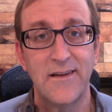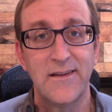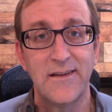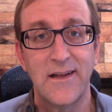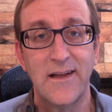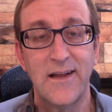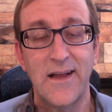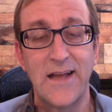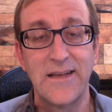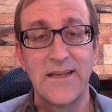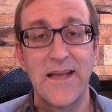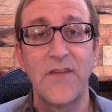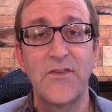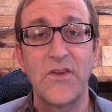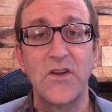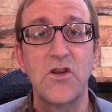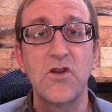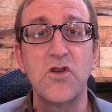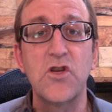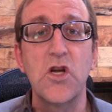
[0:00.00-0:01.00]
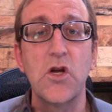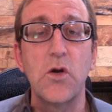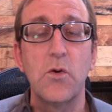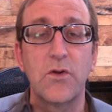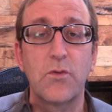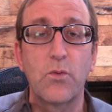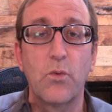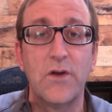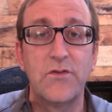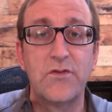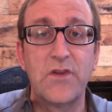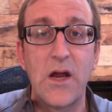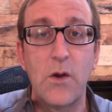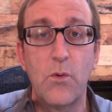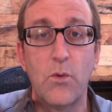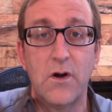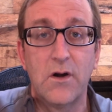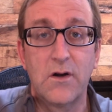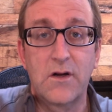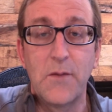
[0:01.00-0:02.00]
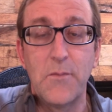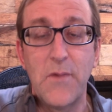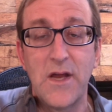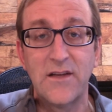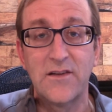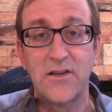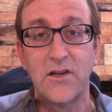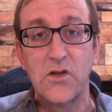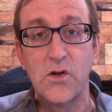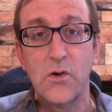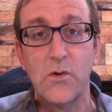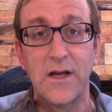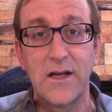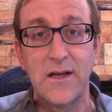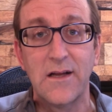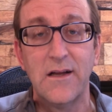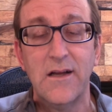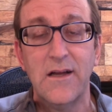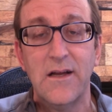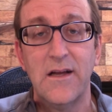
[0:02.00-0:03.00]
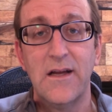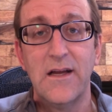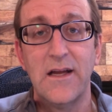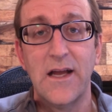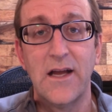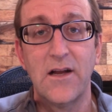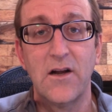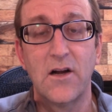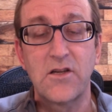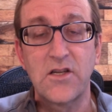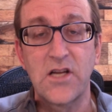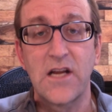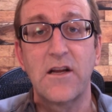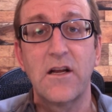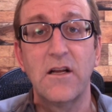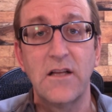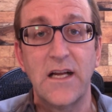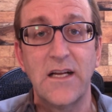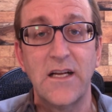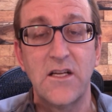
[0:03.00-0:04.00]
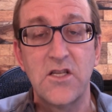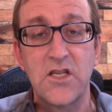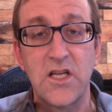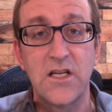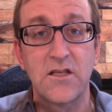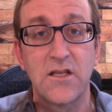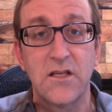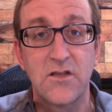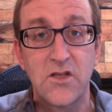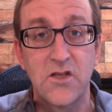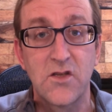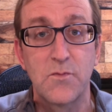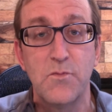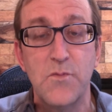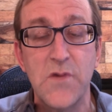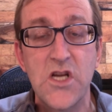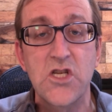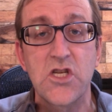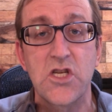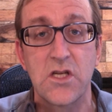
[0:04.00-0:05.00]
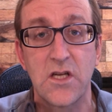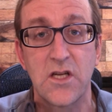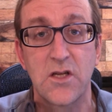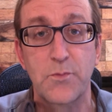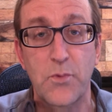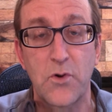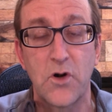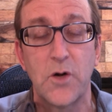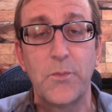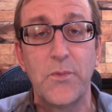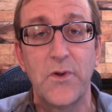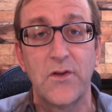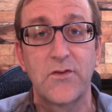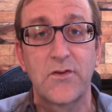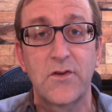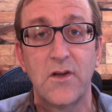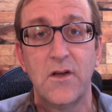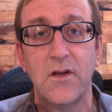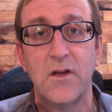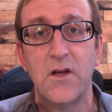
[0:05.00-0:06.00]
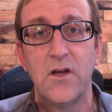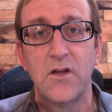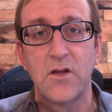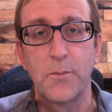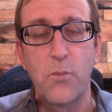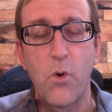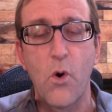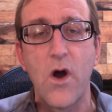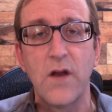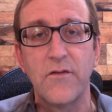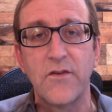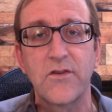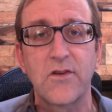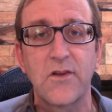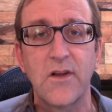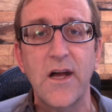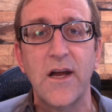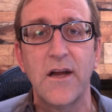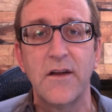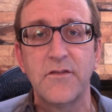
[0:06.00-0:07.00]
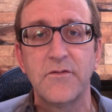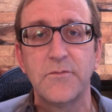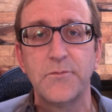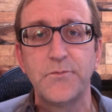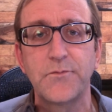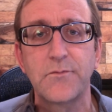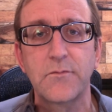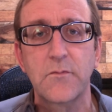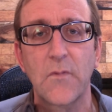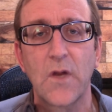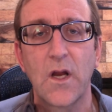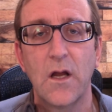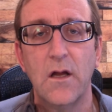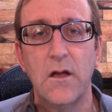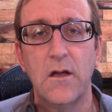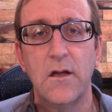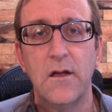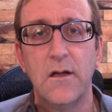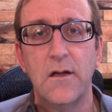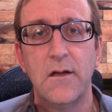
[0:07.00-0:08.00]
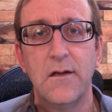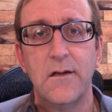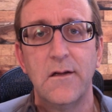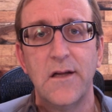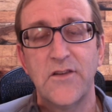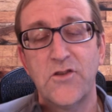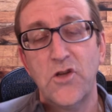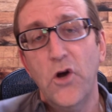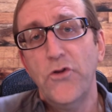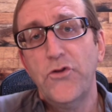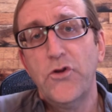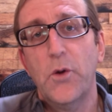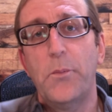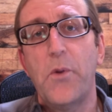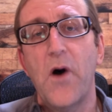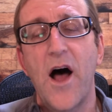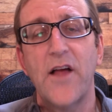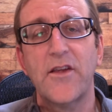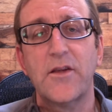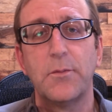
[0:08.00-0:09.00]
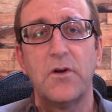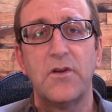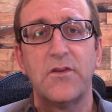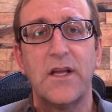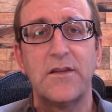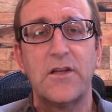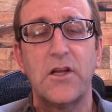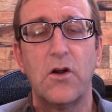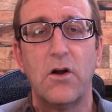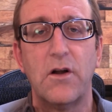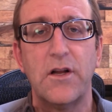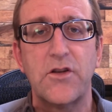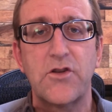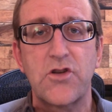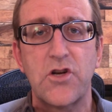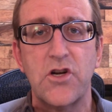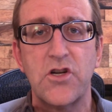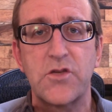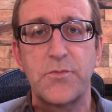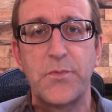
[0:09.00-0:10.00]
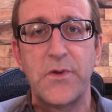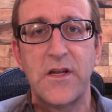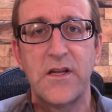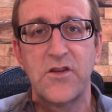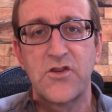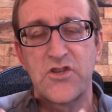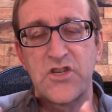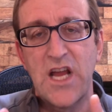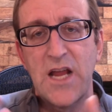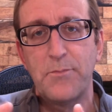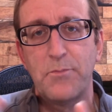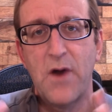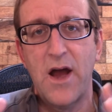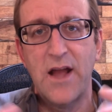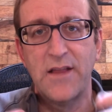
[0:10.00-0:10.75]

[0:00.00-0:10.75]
It had nothing to do with what they were committed to doing in articulating Jesus' mission, his purpose, the point of his life. It's also possible that the early church, being shaped by